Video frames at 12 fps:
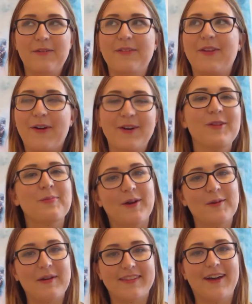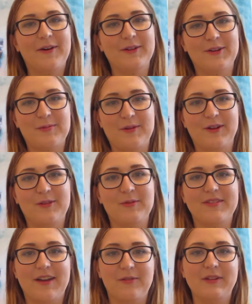The hardest part about that whole experience
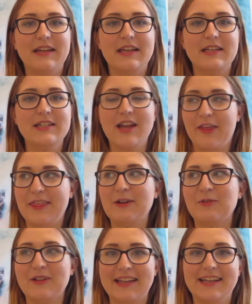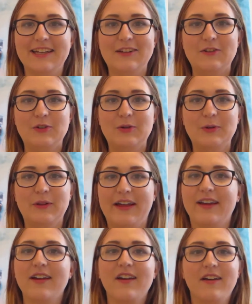was definitely nothing related to
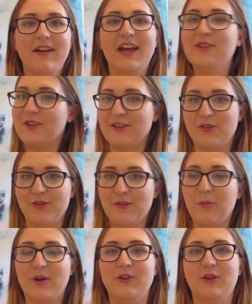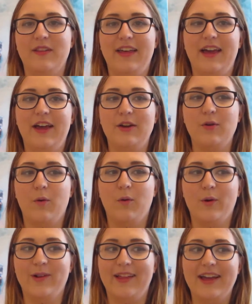like Adventures in Wonderland
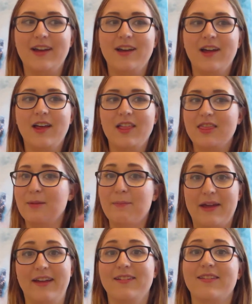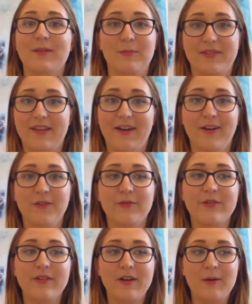or like the bands
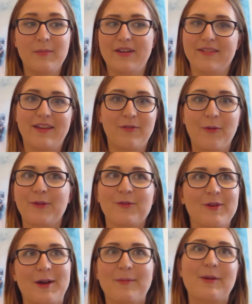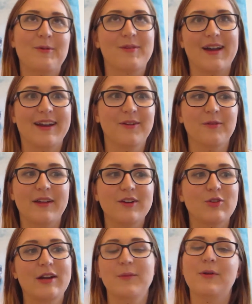themselves, because everyone's VIP was kind of like
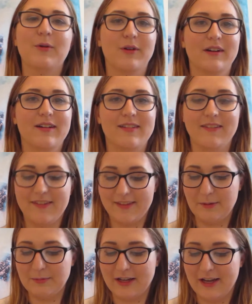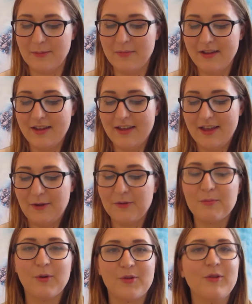trying to be organized at the same time. It was
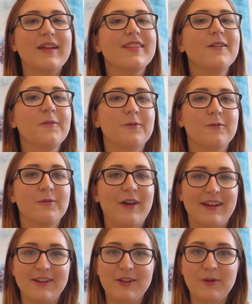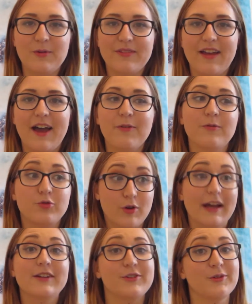more so like the venue staff
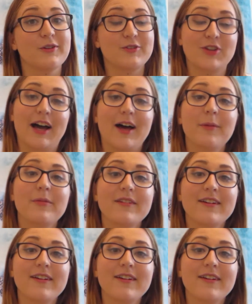trying to do their jobs.